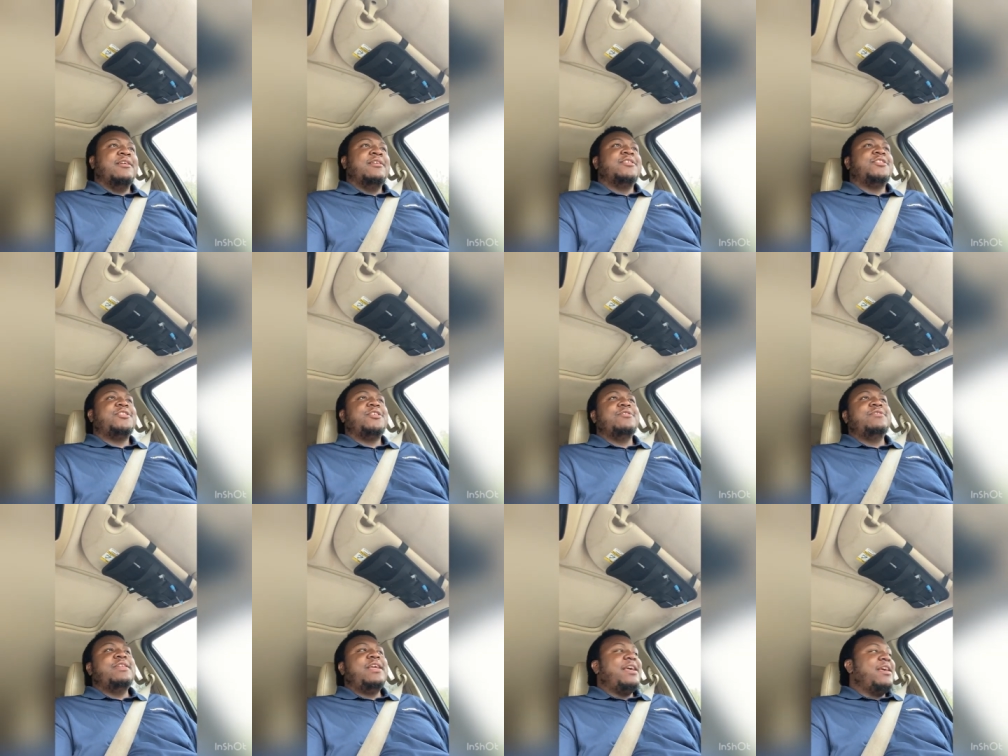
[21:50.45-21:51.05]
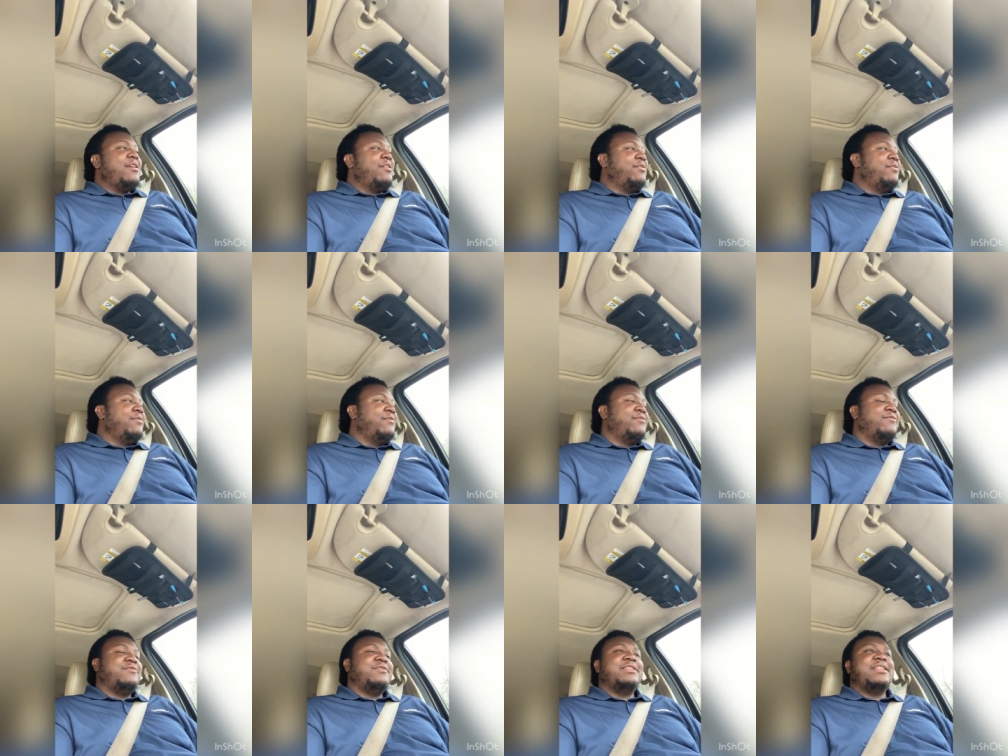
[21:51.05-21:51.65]
So now
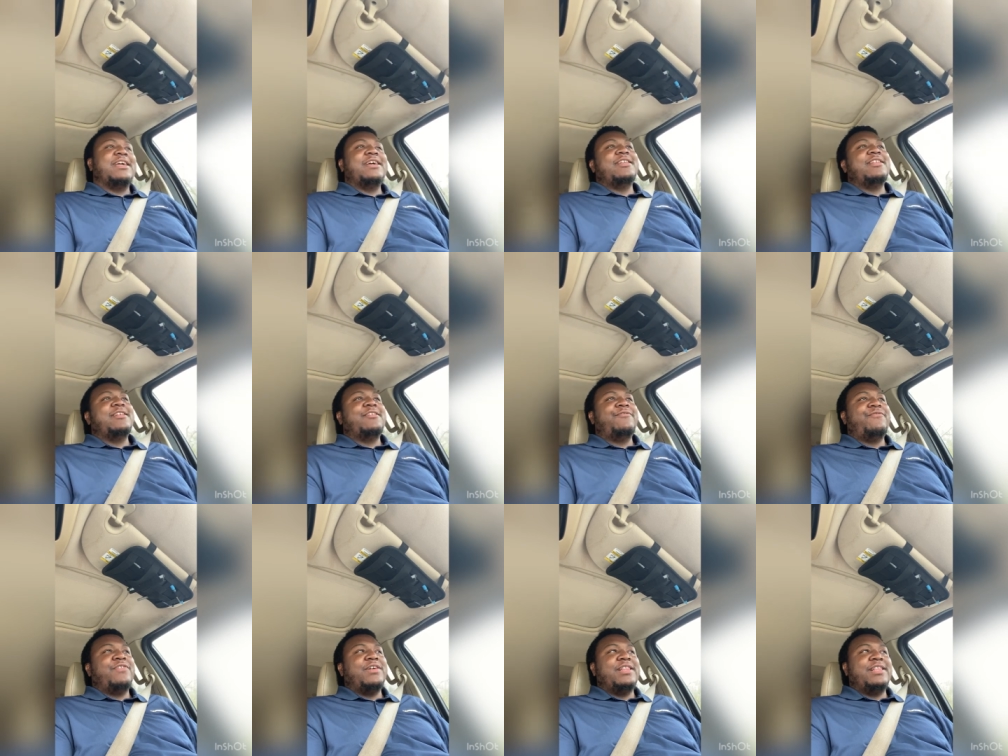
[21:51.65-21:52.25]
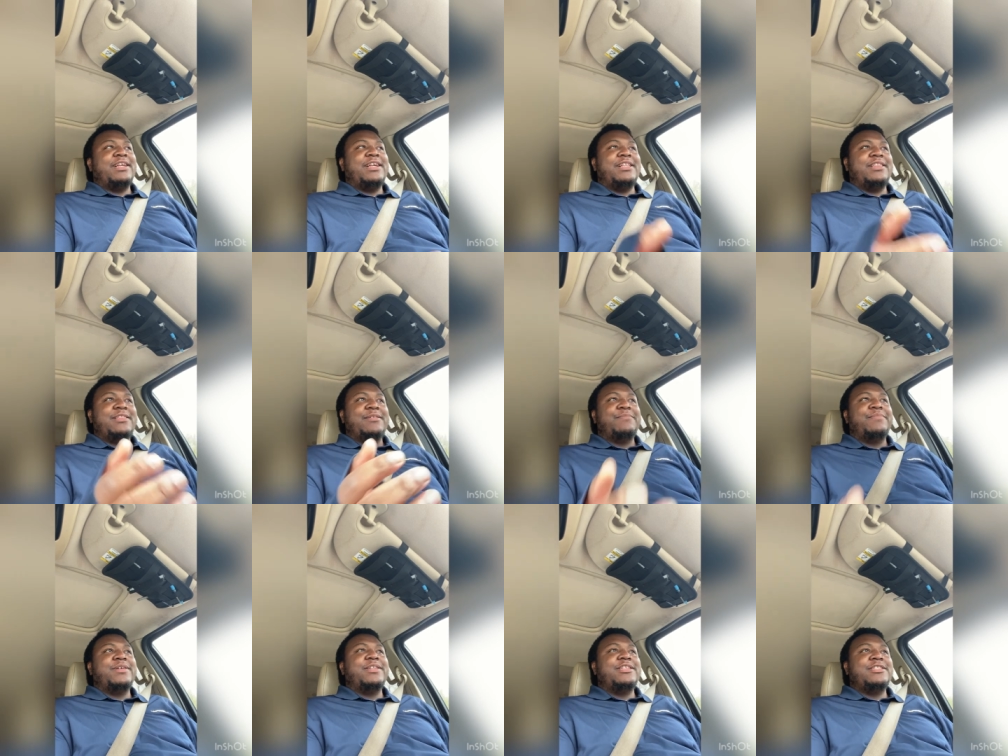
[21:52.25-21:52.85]
that I finally got
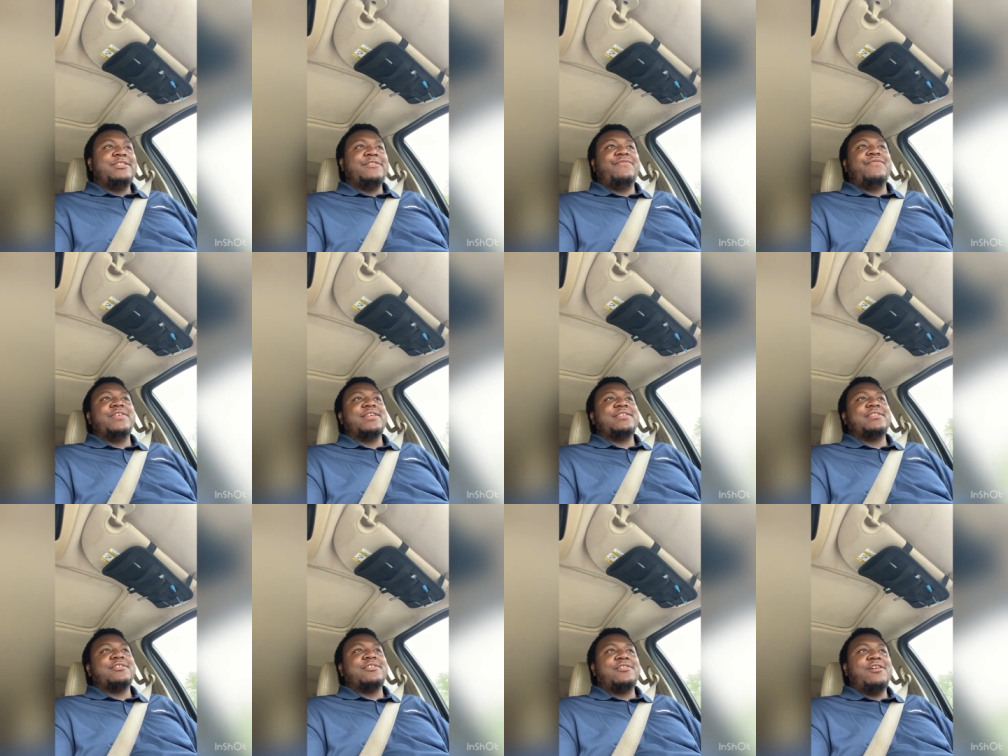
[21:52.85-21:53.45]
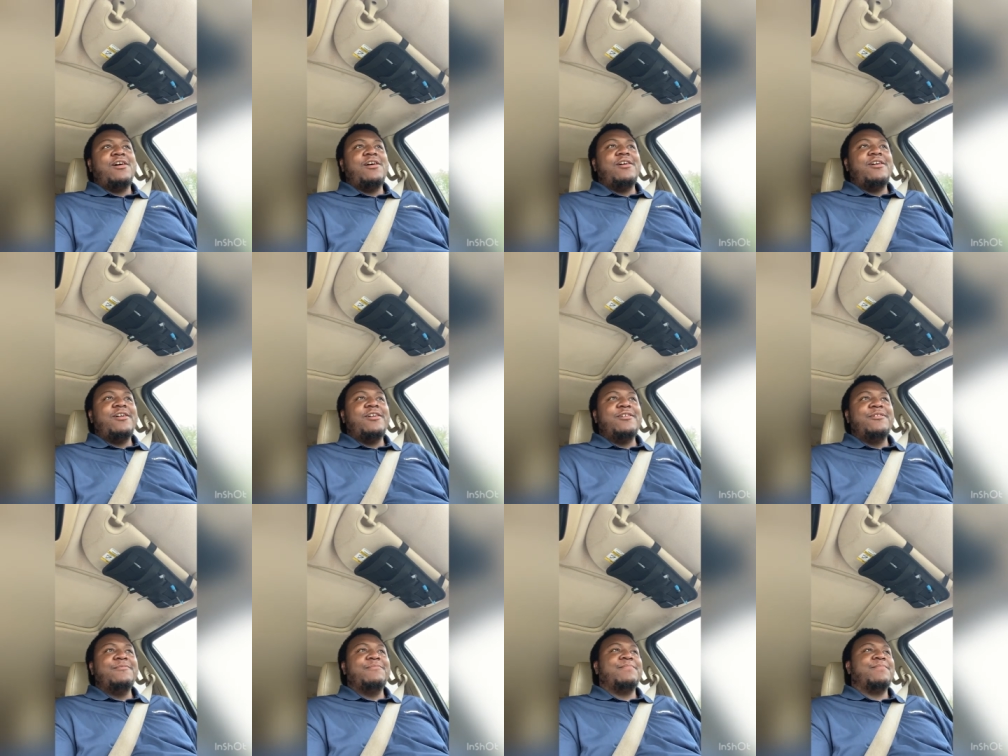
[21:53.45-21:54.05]
the money to fix the
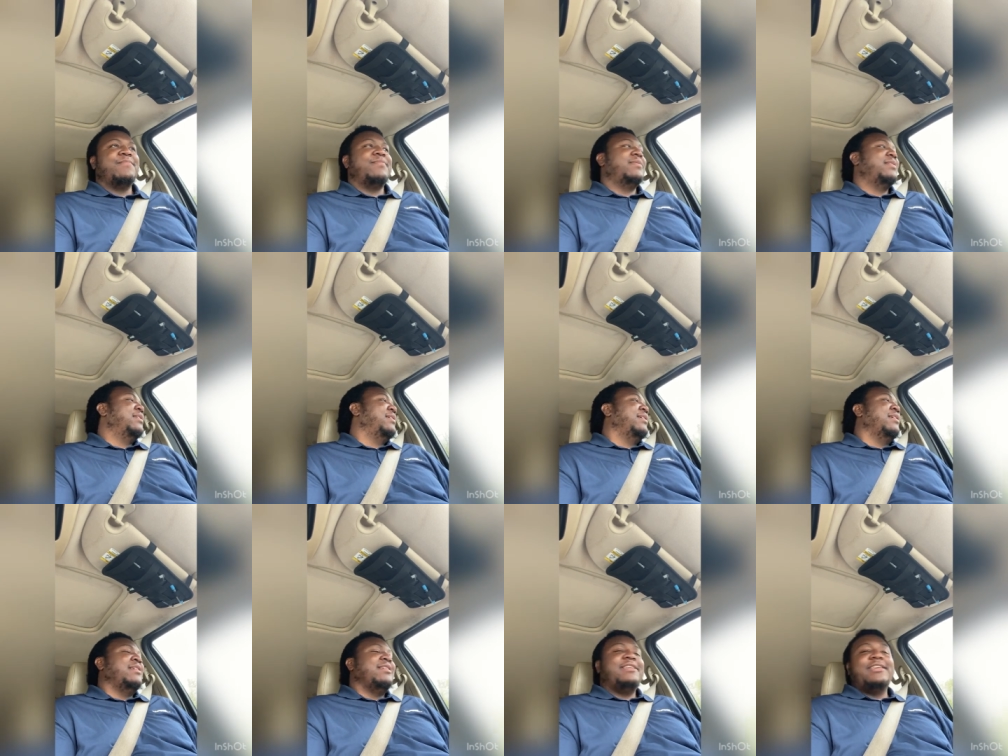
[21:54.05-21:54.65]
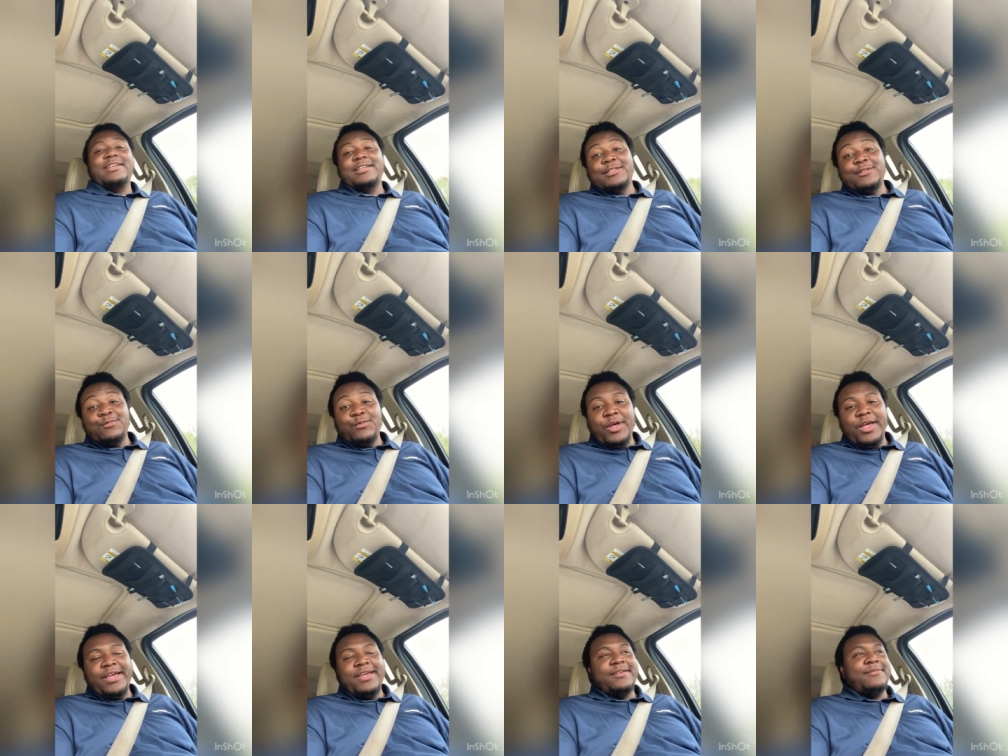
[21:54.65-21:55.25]
car, guess
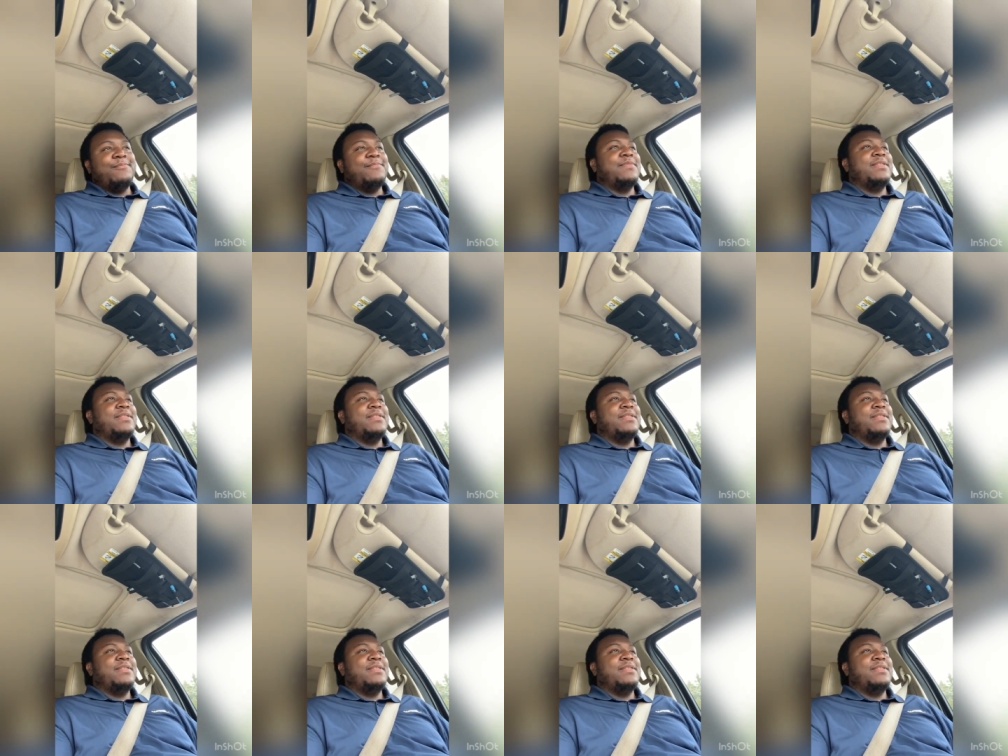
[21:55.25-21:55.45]
what?